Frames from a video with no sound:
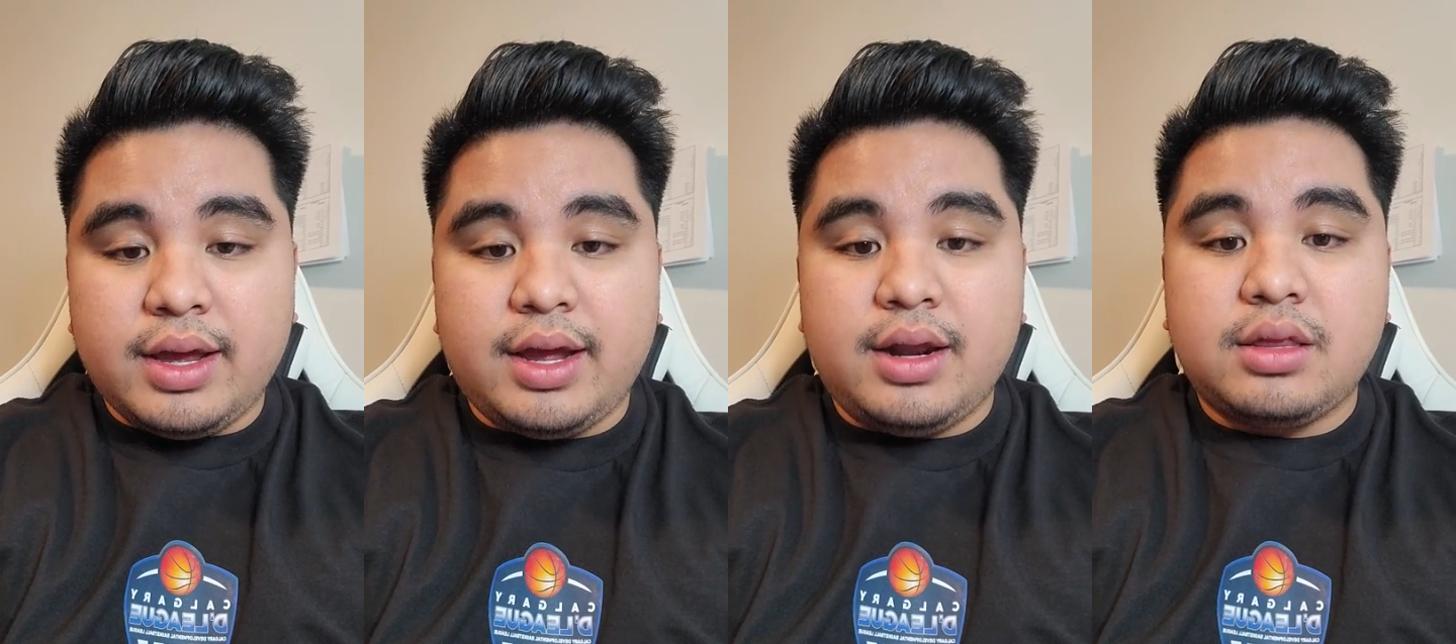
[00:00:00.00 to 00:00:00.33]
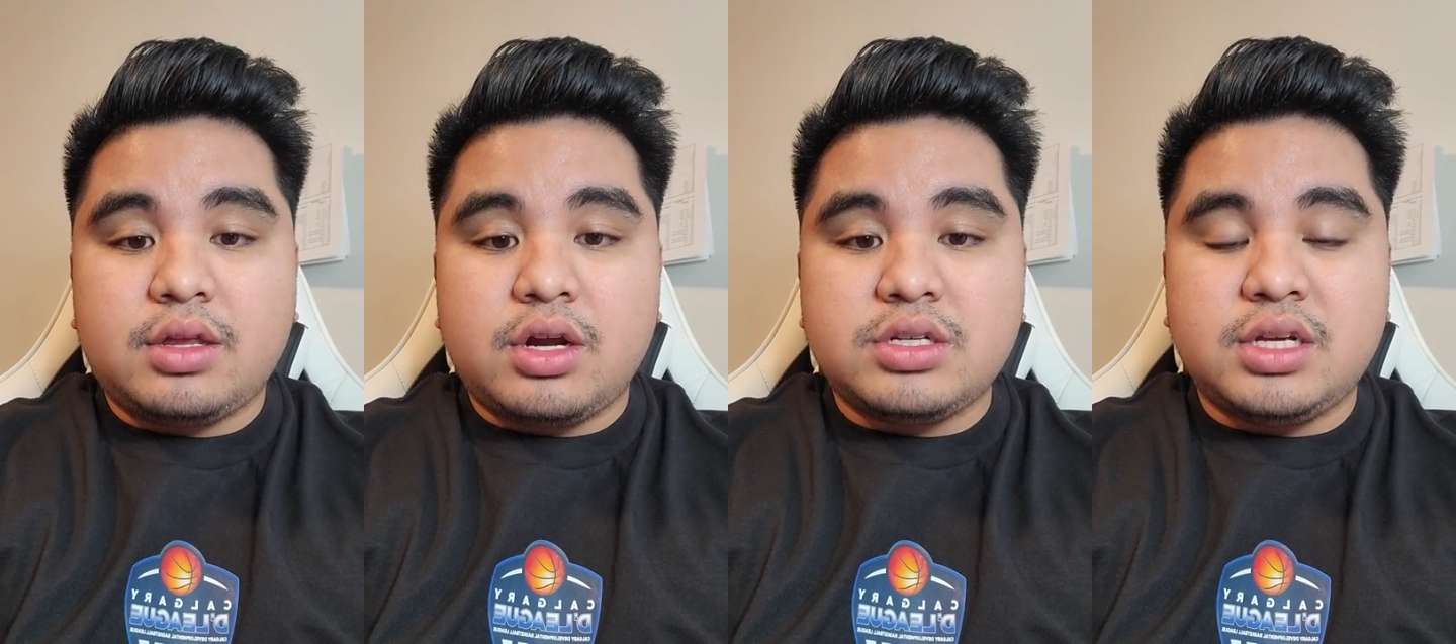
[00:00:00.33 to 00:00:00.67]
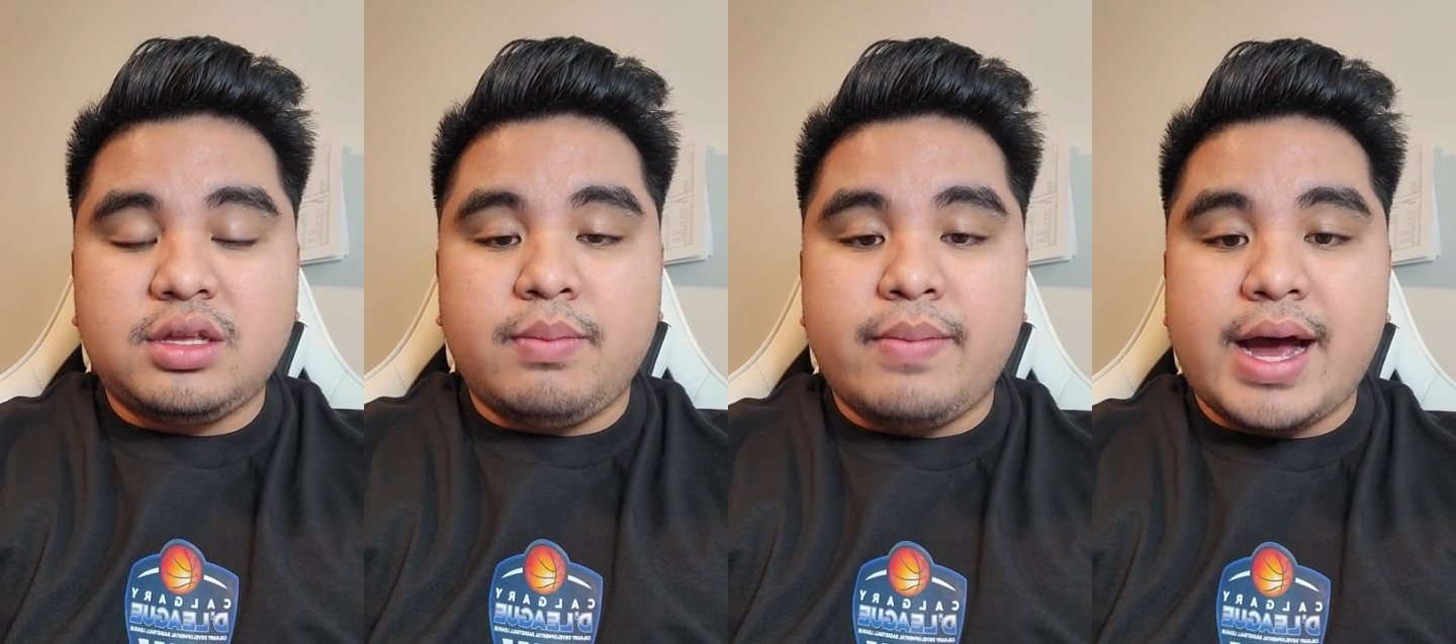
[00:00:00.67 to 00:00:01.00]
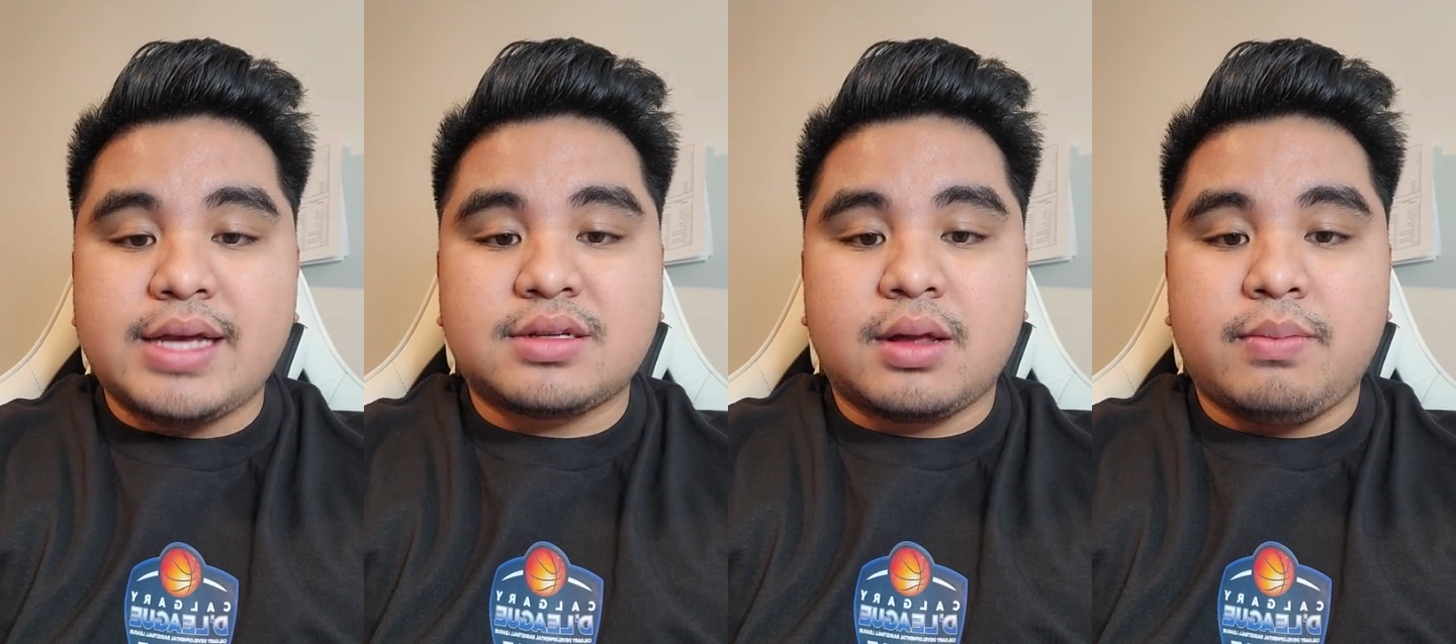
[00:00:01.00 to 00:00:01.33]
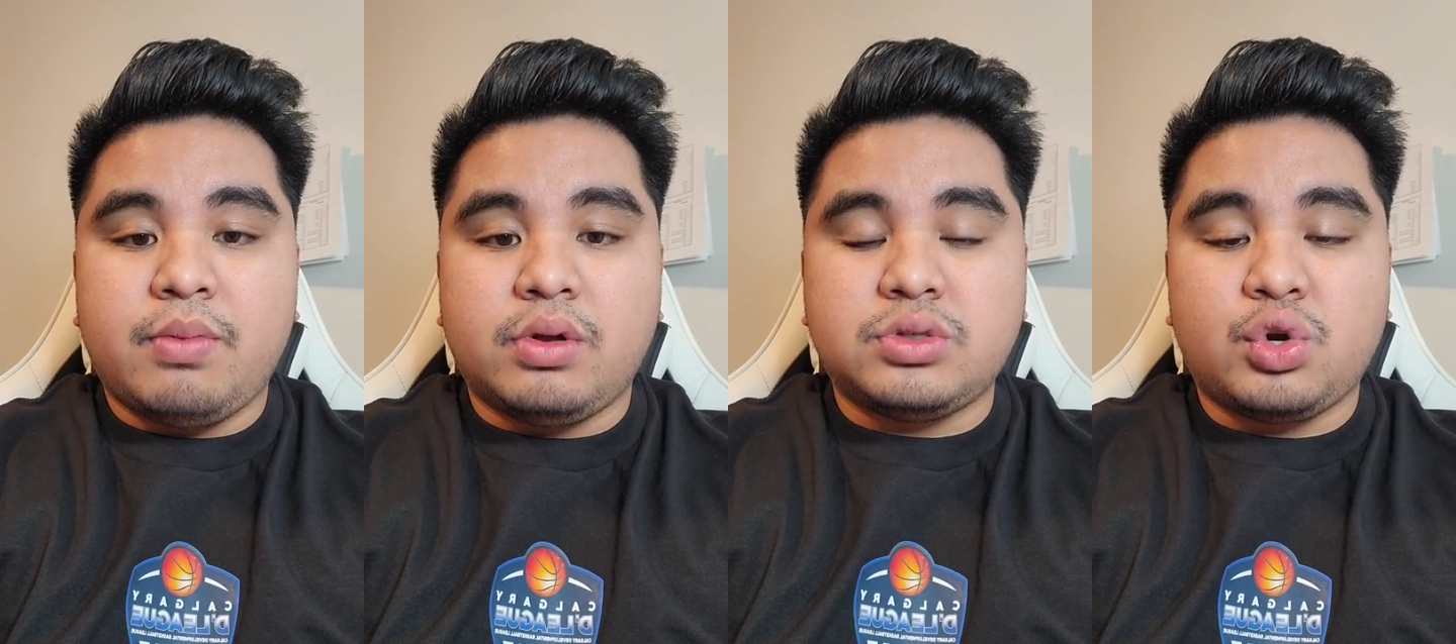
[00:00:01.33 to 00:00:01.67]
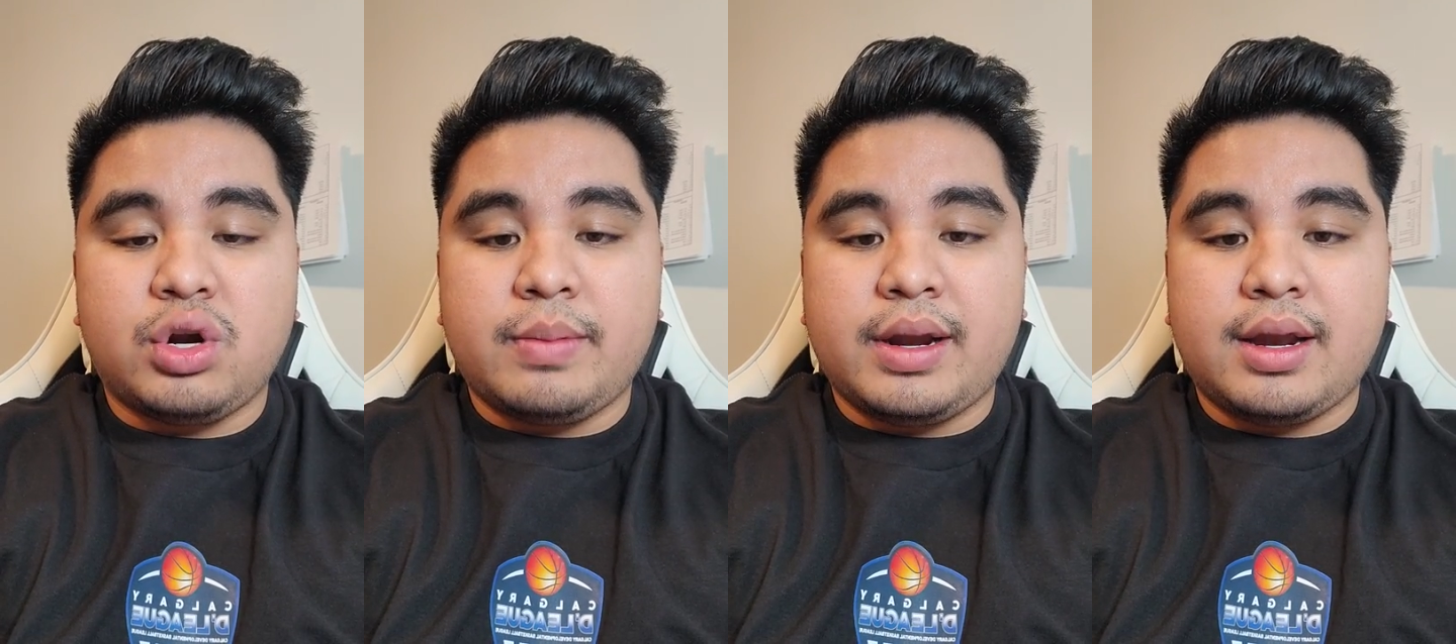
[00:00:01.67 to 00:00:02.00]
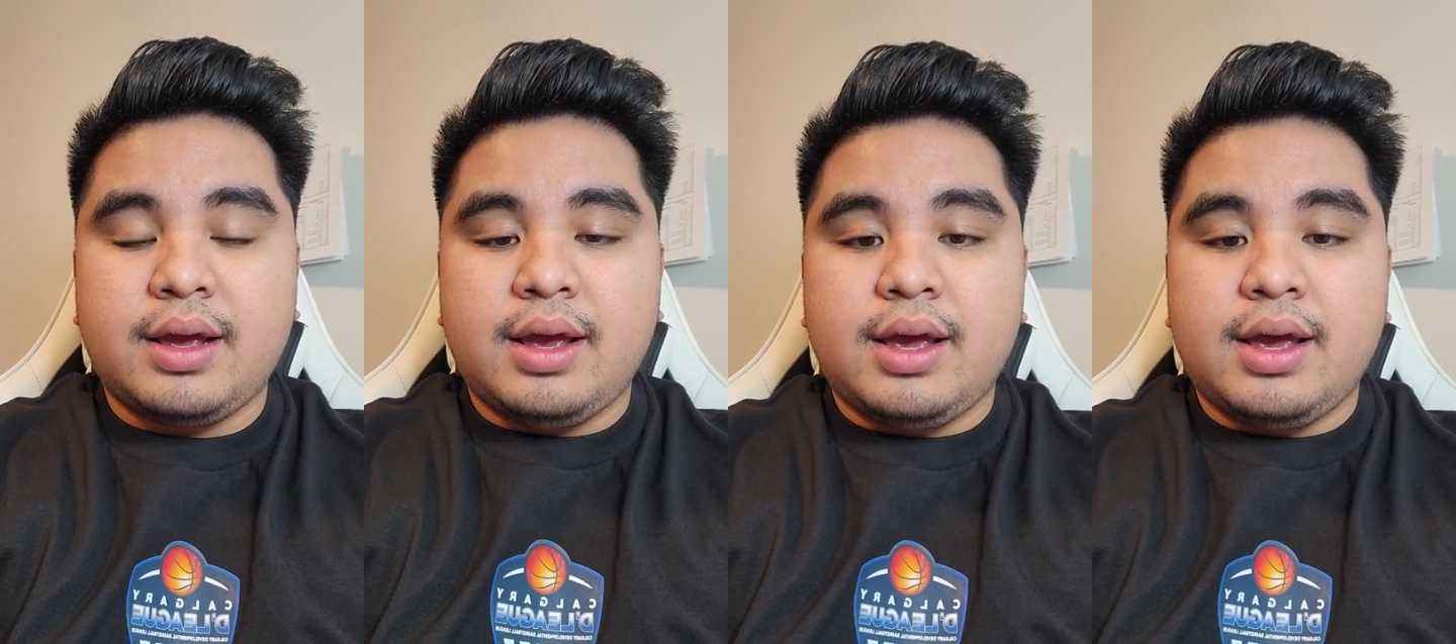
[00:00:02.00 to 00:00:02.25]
Intercity Basketball Tournament